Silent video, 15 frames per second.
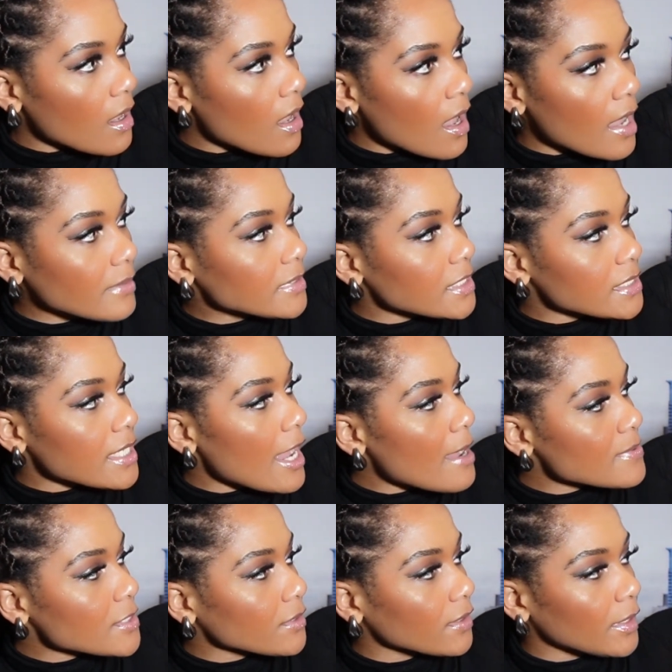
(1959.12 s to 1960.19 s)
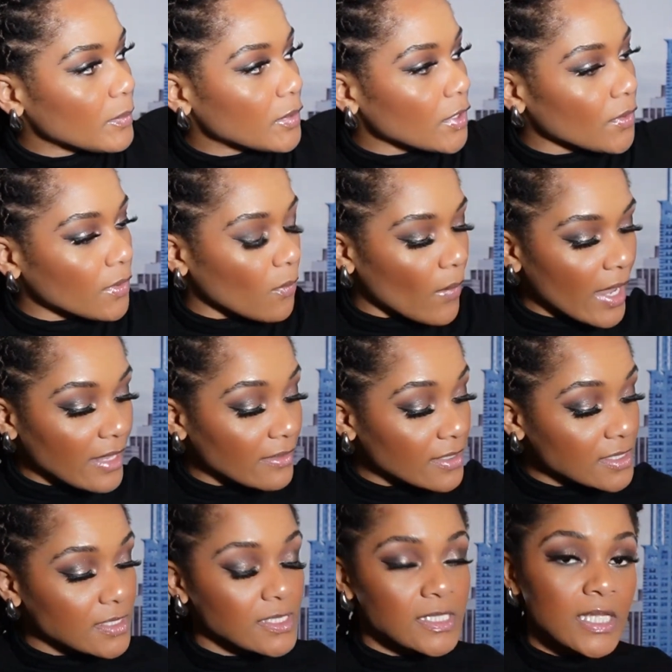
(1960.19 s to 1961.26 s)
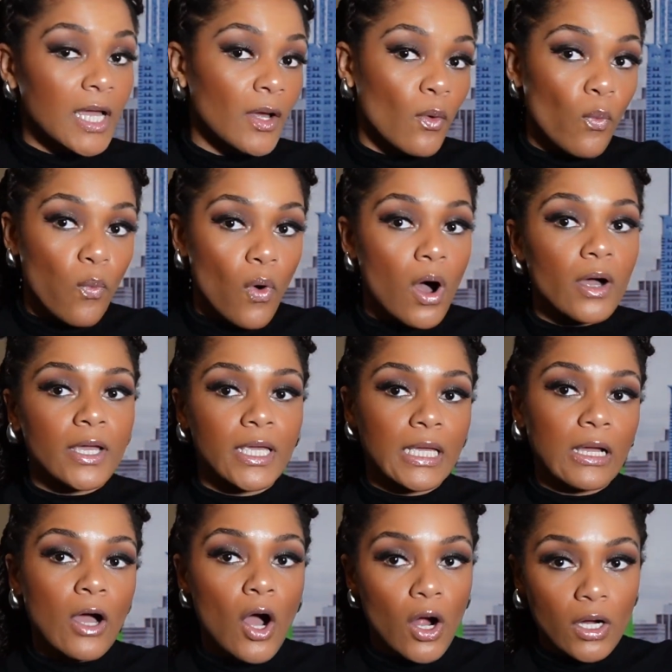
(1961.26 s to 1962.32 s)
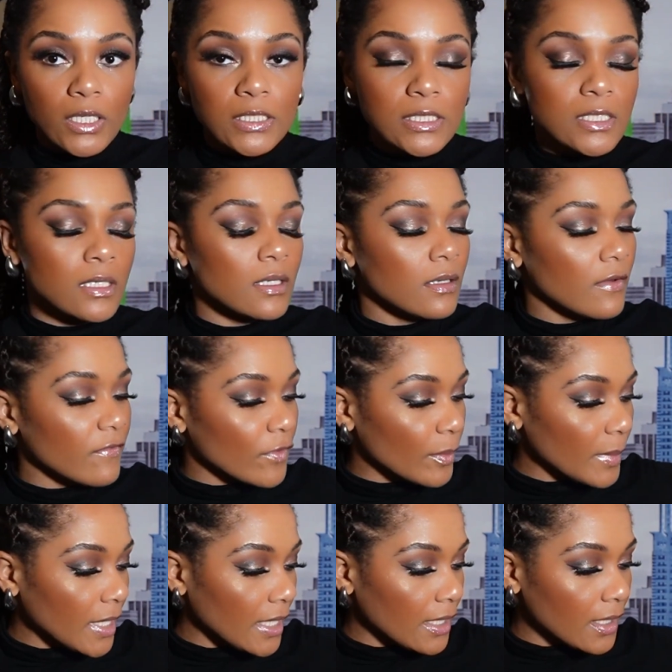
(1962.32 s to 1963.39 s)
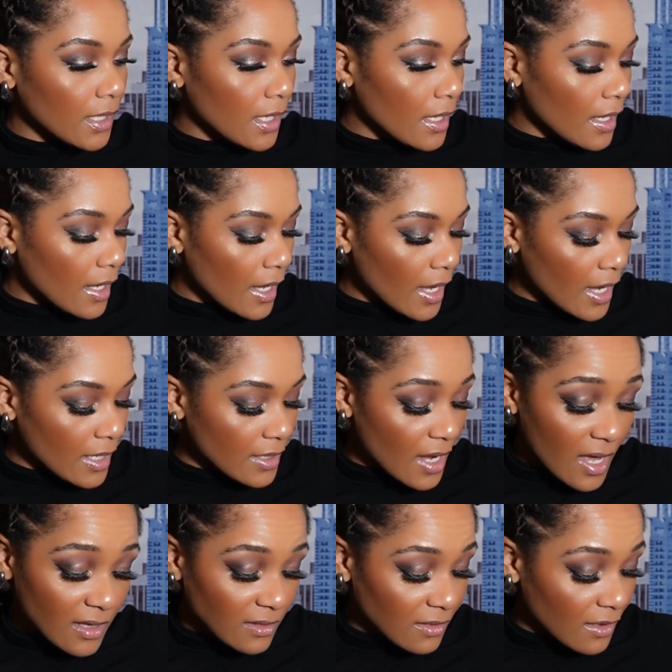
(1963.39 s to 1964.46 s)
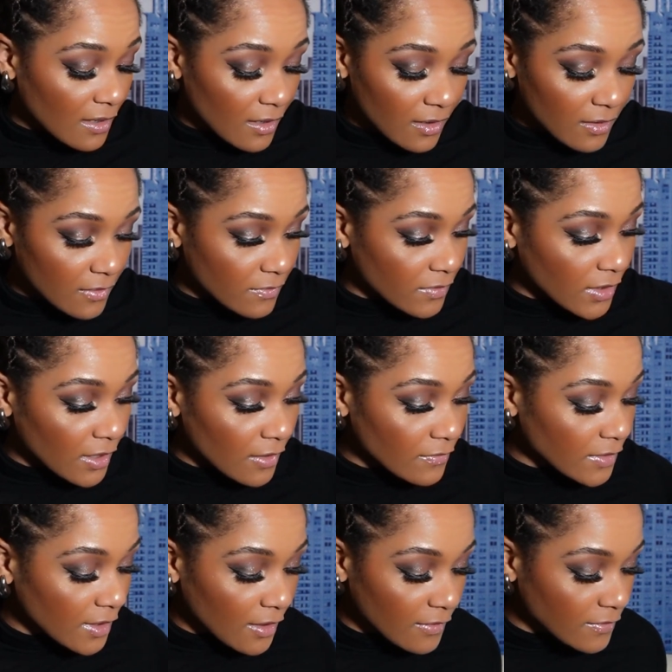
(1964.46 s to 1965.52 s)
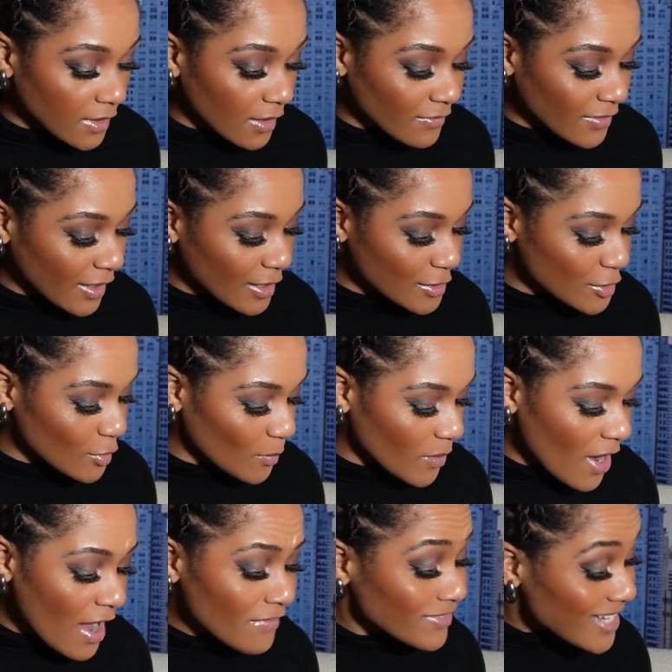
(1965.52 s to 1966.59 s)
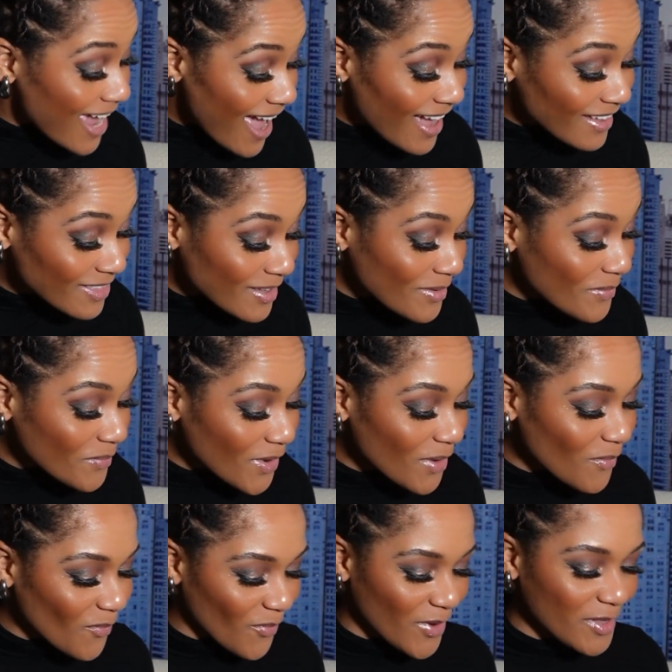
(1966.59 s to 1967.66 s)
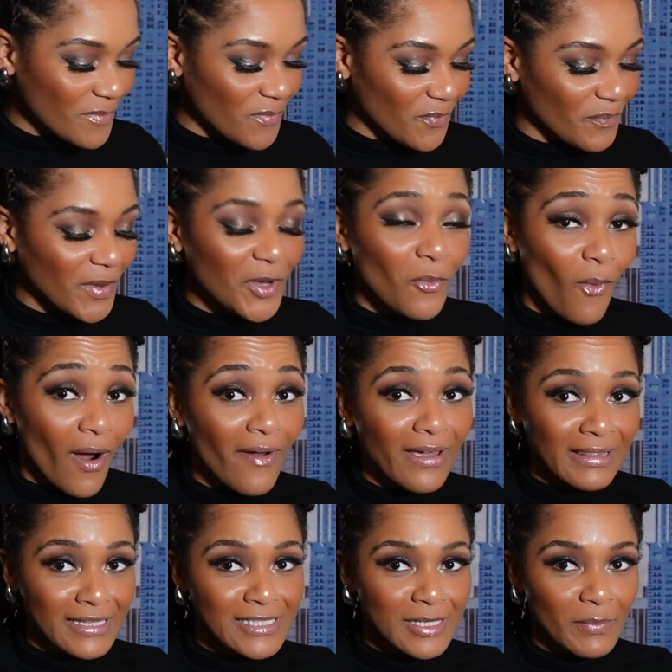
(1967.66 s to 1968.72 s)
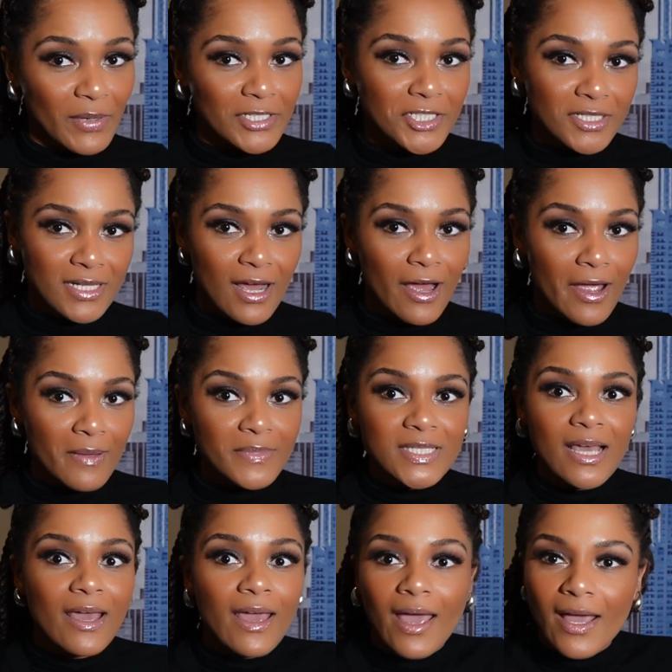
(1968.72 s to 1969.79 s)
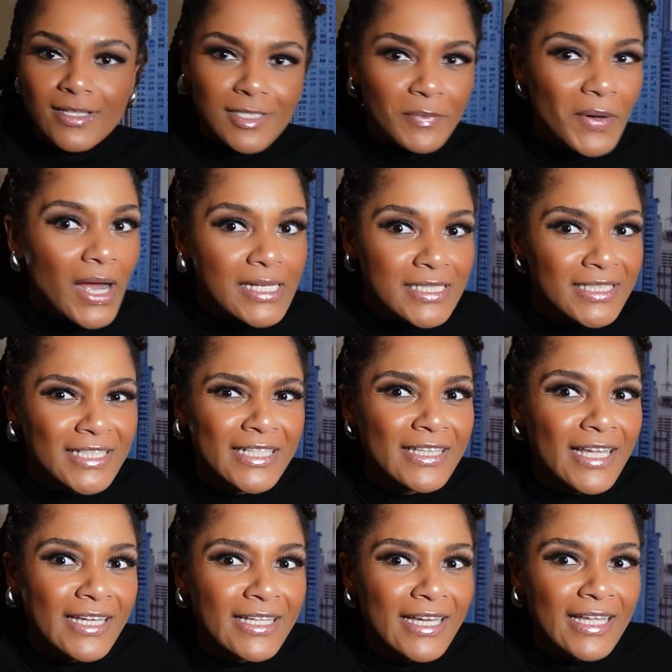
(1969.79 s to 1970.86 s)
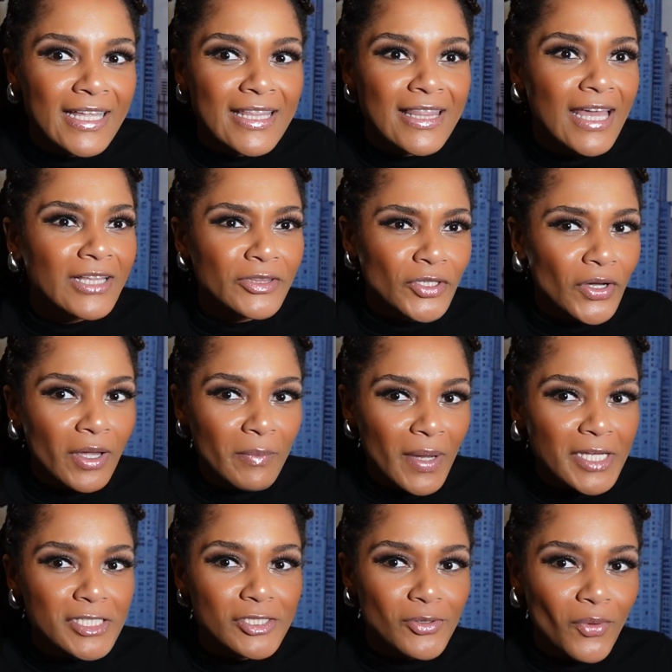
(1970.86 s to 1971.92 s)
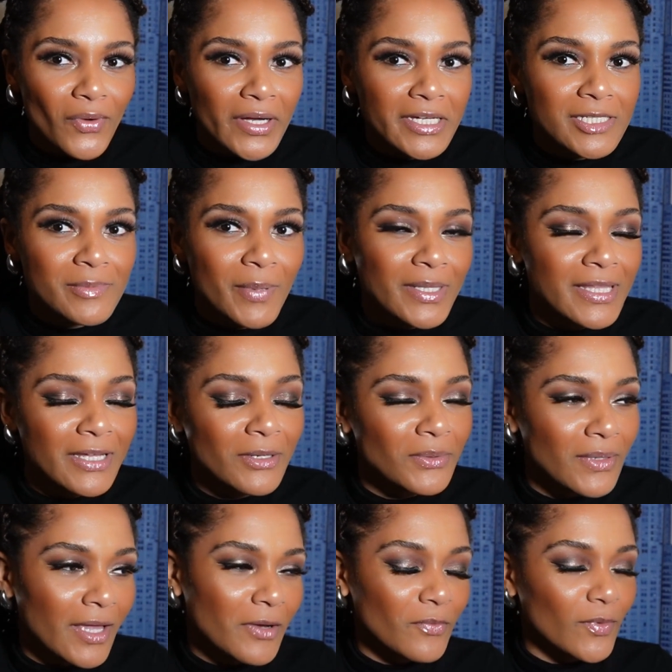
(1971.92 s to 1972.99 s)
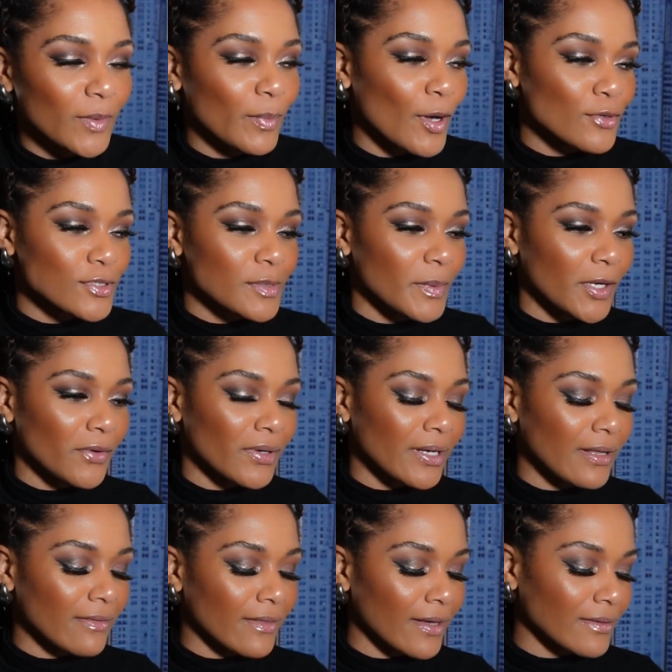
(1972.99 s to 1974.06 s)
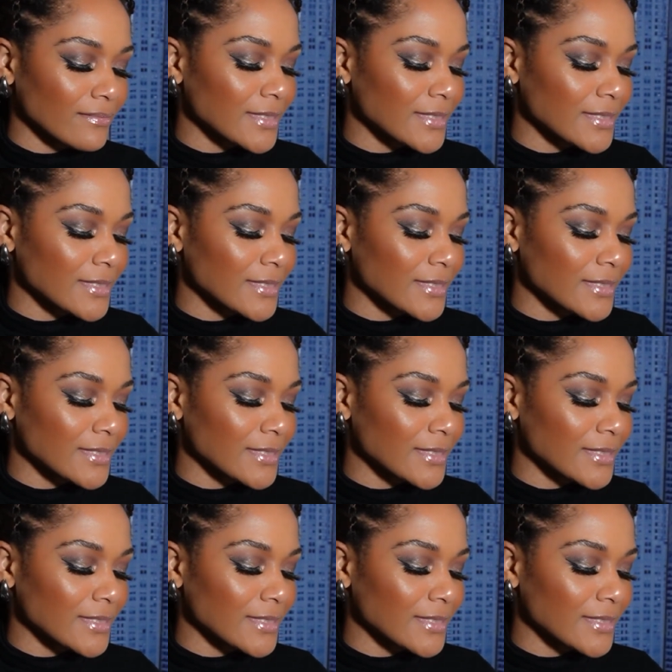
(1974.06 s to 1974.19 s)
I'm just absolutely blown away. This is like walking art for me. And I love, love, love, love Kid Super. I've tagged them with me wearing this a bunch of times. And surprisingly, they, they look at my stories, but they don't like repost me or anything.